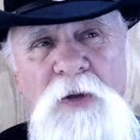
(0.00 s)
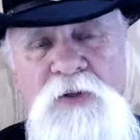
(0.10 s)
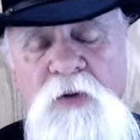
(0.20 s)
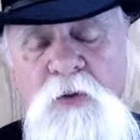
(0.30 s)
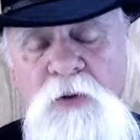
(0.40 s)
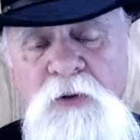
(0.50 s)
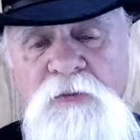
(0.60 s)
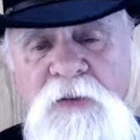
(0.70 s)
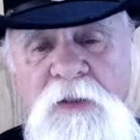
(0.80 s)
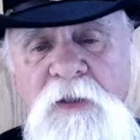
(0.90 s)
I heard
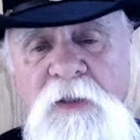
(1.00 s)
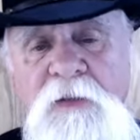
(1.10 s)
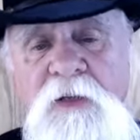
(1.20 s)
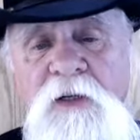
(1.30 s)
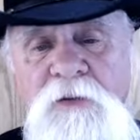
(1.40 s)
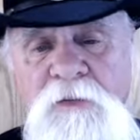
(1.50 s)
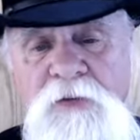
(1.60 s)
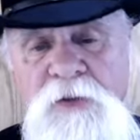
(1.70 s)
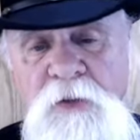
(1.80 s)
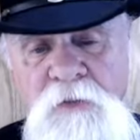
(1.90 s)
of, of
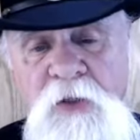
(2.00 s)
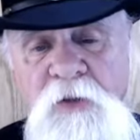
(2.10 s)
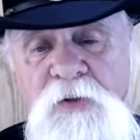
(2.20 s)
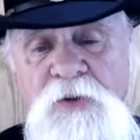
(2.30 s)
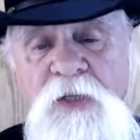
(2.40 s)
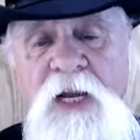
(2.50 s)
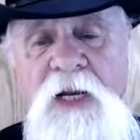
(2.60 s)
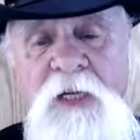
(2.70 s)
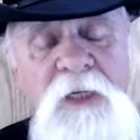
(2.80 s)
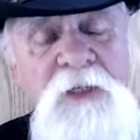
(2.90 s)
of hunters that had
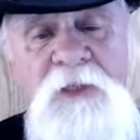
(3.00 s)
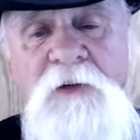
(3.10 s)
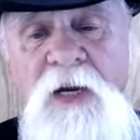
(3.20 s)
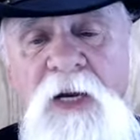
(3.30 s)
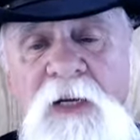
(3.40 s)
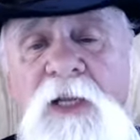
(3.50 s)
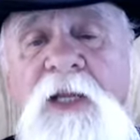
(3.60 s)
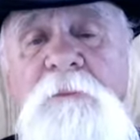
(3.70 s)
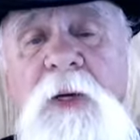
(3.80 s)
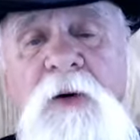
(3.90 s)
a gun in their hand and
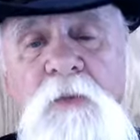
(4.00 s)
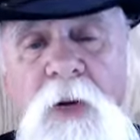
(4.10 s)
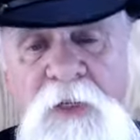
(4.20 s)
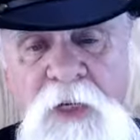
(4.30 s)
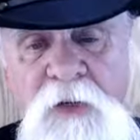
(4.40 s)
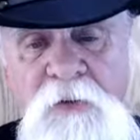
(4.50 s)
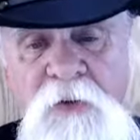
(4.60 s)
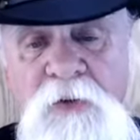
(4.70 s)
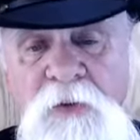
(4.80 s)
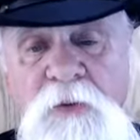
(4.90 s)
they bared right down
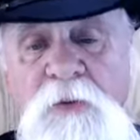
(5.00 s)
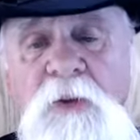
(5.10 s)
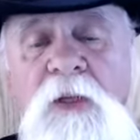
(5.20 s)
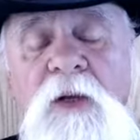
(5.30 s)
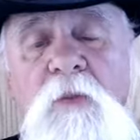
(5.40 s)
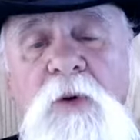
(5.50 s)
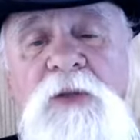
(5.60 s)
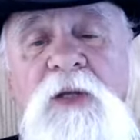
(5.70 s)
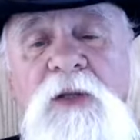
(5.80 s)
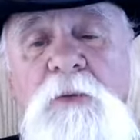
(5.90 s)
onto what
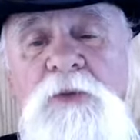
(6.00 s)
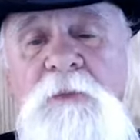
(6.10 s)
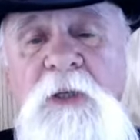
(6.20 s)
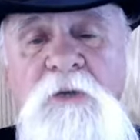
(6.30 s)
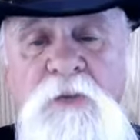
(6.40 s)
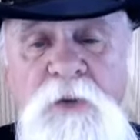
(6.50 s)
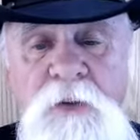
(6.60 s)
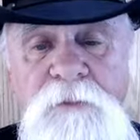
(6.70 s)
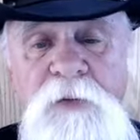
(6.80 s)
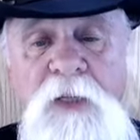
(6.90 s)
they thought was a Bigfoot,
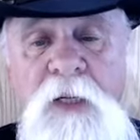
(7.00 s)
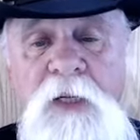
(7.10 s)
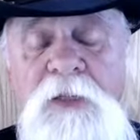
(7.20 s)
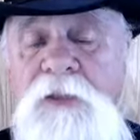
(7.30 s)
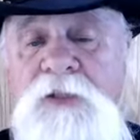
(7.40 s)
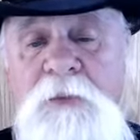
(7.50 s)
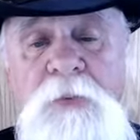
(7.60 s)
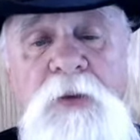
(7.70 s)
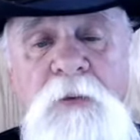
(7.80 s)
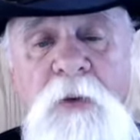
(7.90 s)
and he
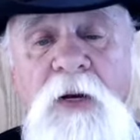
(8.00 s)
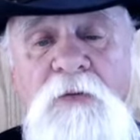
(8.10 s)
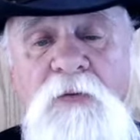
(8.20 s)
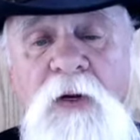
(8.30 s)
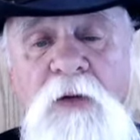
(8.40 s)
disappeared right in front of